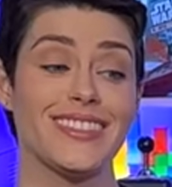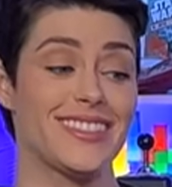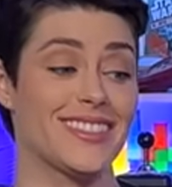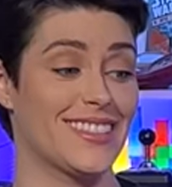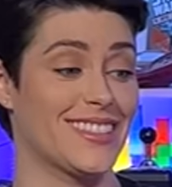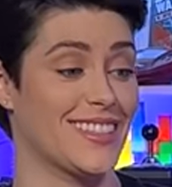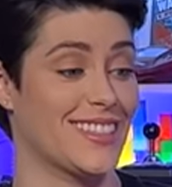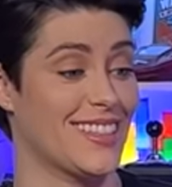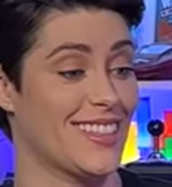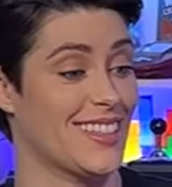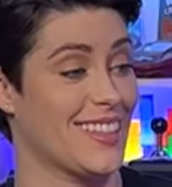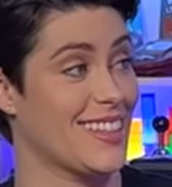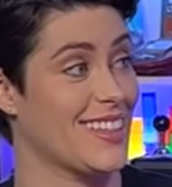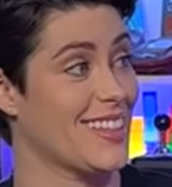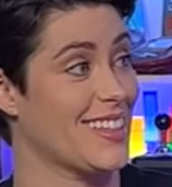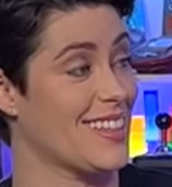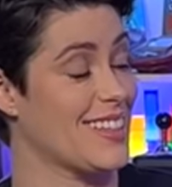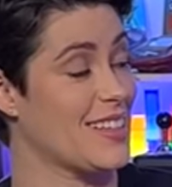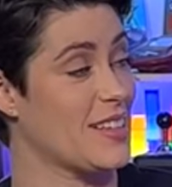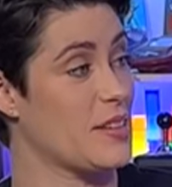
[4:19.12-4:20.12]

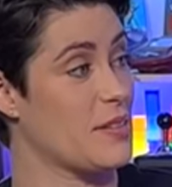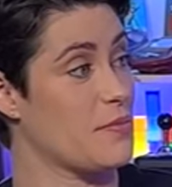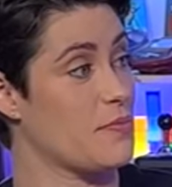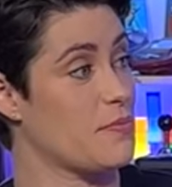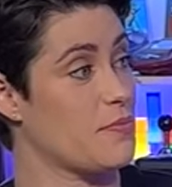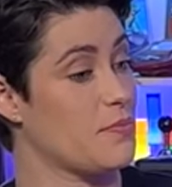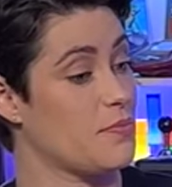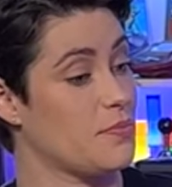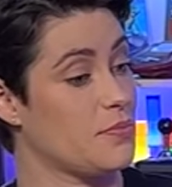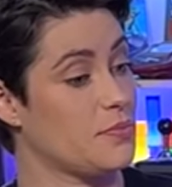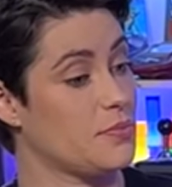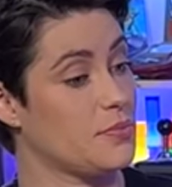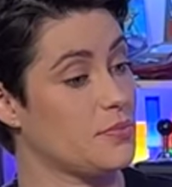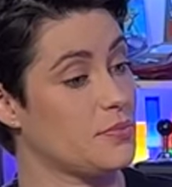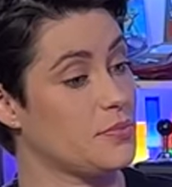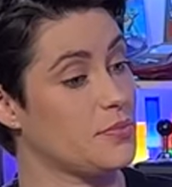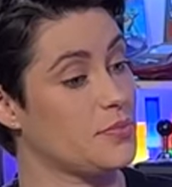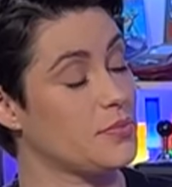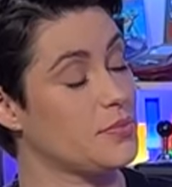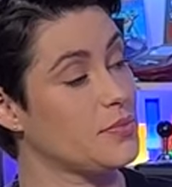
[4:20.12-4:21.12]

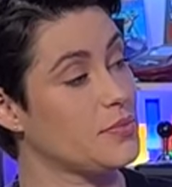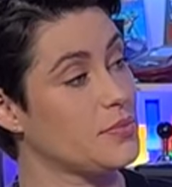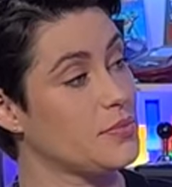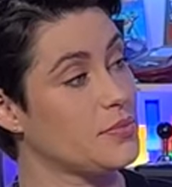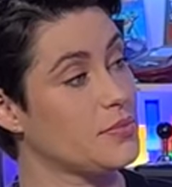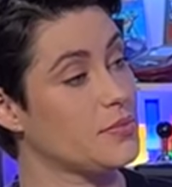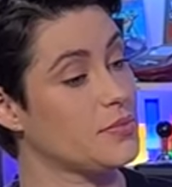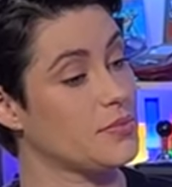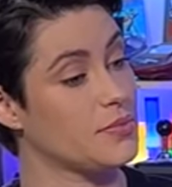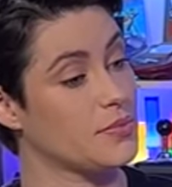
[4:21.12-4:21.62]
The person shown says nothing.